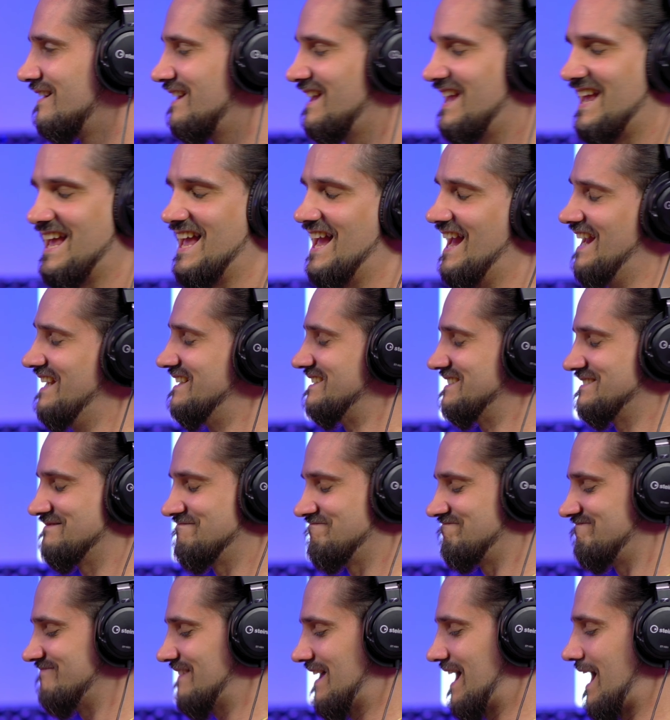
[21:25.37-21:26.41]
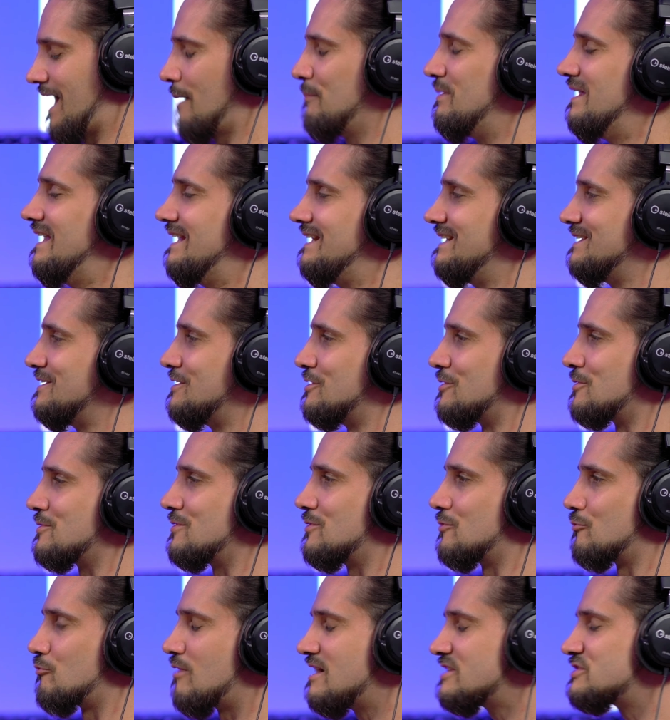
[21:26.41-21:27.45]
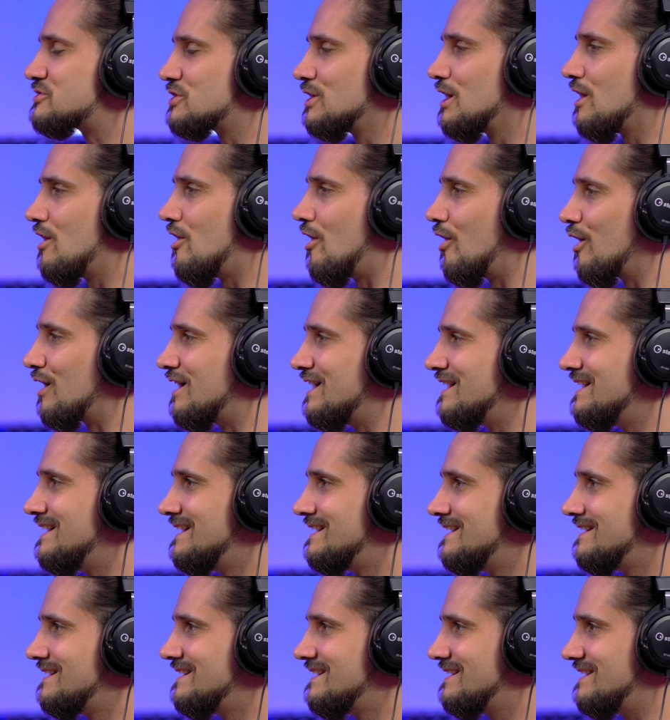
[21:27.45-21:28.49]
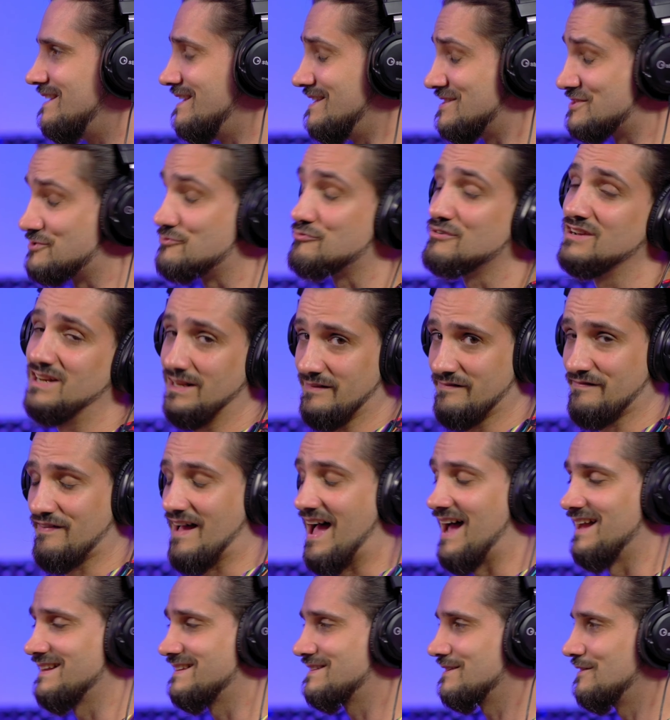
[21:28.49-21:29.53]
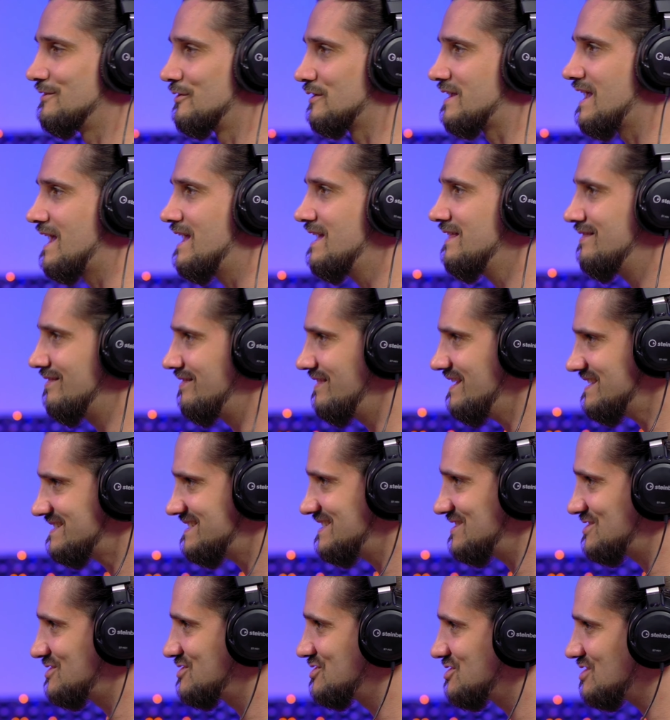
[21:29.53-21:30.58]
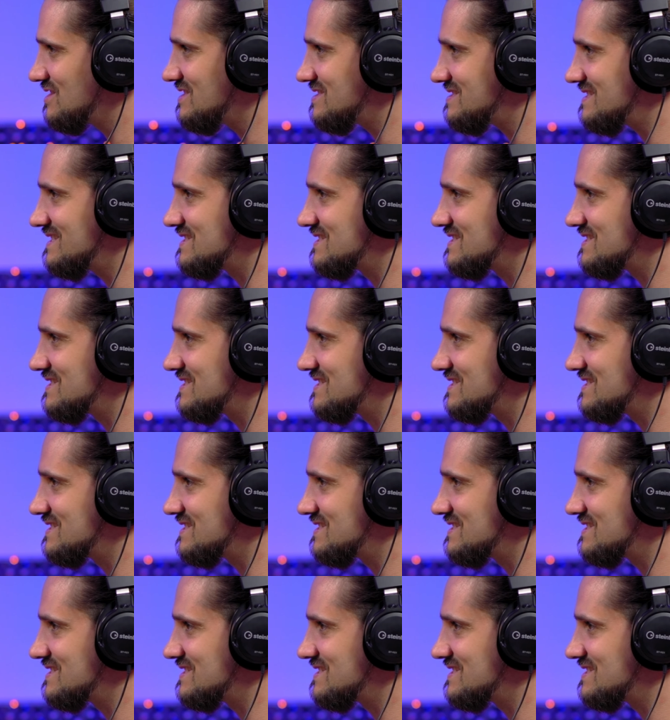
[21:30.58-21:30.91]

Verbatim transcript: And I mean, Retrolog is really fat, okay? This is just a